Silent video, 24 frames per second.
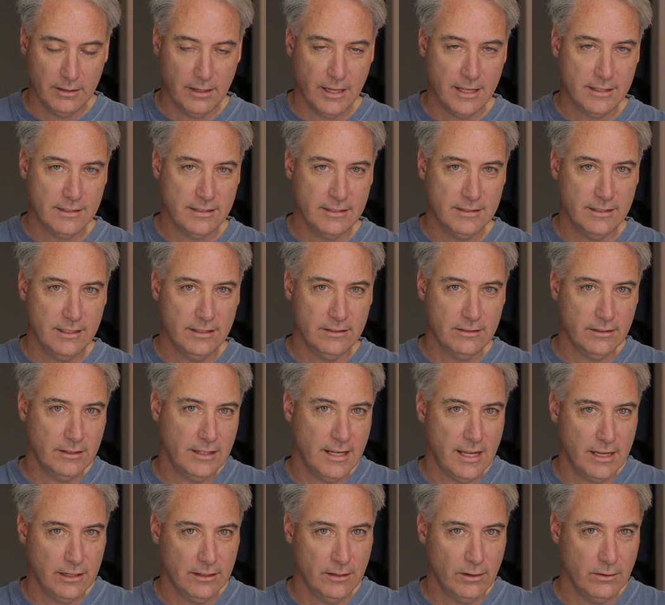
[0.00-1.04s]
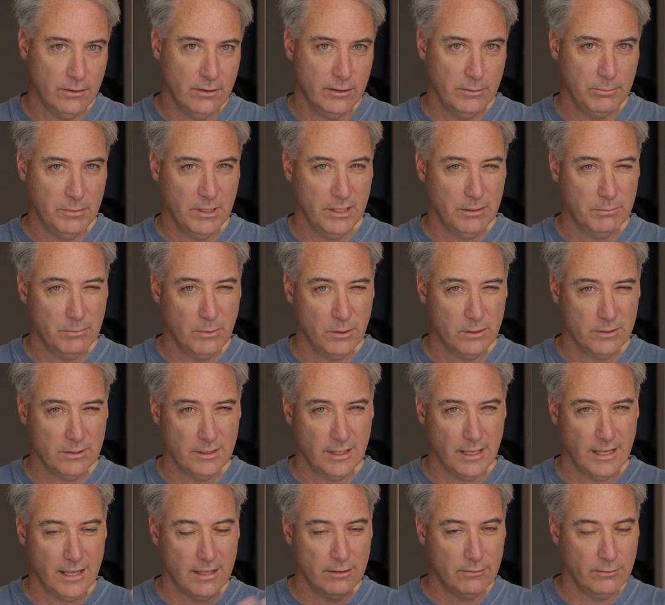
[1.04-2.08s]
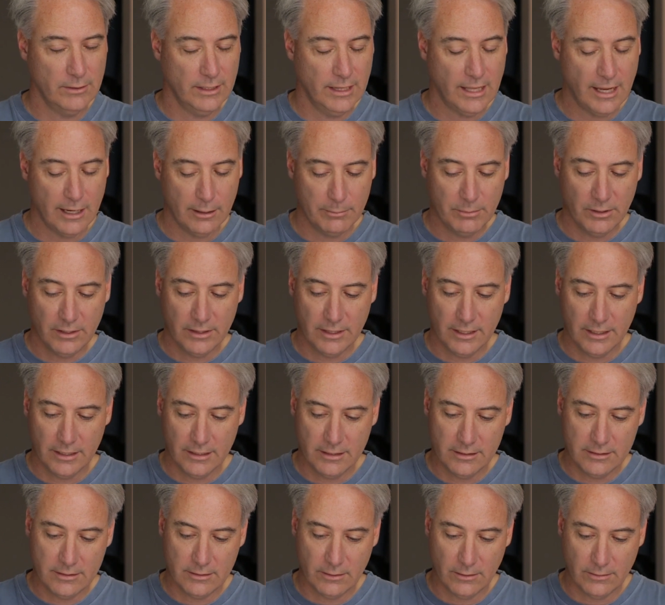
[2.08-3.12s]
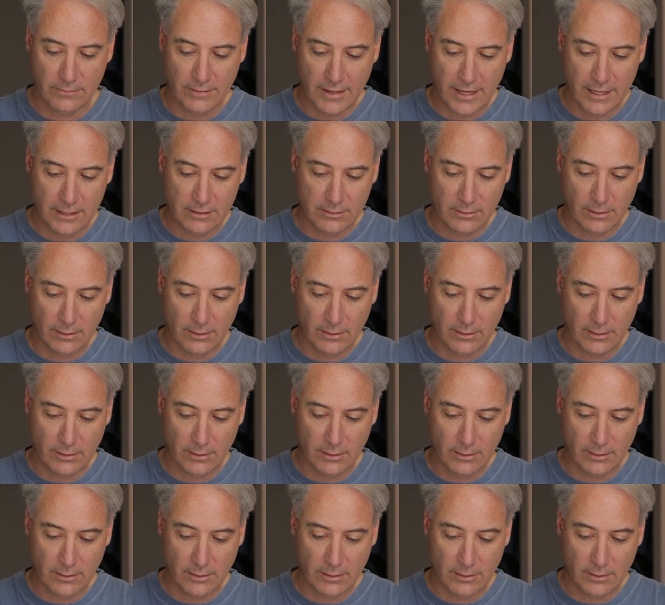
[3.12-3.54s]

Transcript: SSDs are not known to be the most reliable thing. So if I